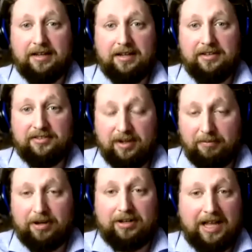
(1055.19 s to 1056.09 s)

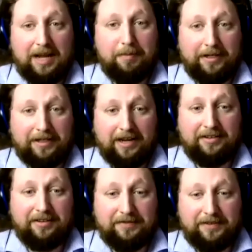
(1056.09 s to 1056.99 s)
somewhat
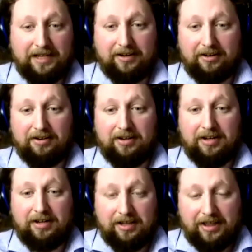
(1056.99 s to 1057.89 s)
labor-intensive dinner
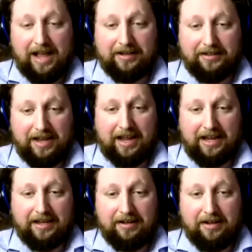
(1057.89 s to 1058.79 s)
that day.
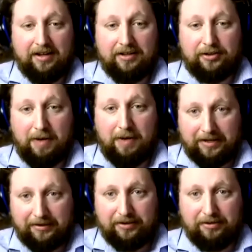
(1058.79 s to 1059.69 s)
So I
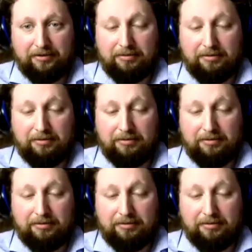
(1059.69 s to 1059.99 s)
knew